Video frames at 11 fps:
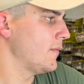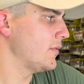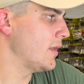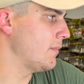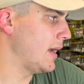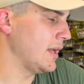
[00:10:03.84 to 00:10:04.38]

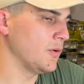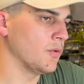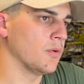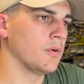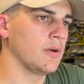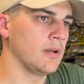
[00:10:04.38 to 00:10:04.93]
The
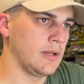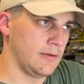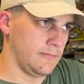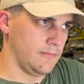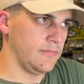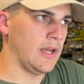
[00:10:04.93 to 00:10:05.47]
manual
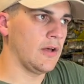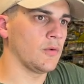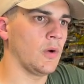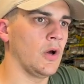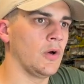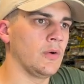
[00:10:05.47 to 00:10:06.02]
down the
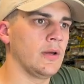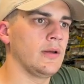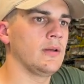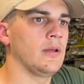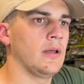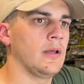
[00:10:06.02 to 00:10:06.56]
road
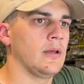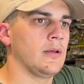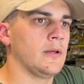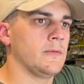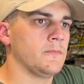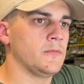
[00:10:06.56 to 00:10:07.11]

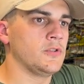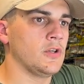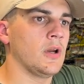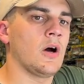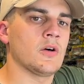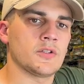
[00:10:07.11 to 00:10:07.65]
should
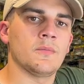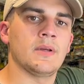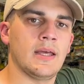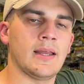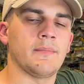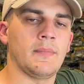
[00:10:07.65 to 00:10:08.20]
also be
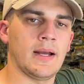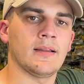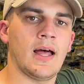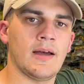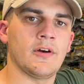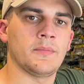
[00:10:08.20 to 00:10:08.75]
getting a
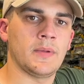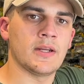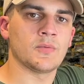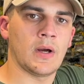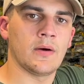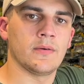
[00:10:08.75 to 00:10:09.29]
MegaLive update
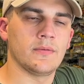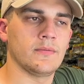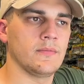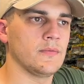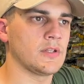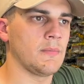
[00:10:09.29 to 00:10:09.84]
as well.
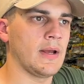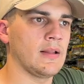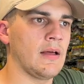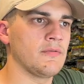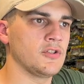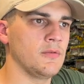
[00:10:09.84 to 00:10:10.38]
So
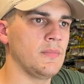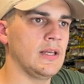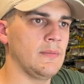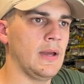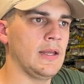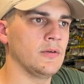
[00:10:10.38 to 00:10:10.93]
MegaLive should be in
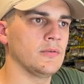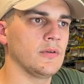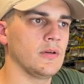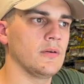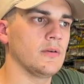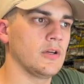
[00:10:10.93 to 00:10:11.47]
the manual
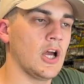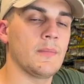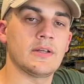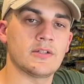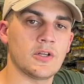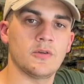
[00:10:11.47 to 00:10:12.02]

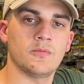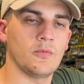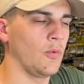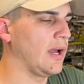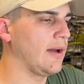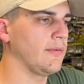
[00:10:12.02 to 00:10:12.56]
coming soon.
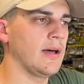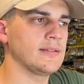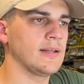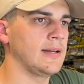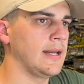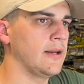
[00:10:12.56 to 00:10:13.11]
We have not
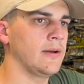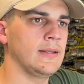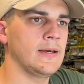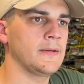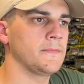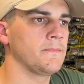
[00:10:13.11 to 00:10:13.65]
set a date on it
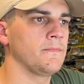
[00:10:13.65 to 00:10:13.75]
yet.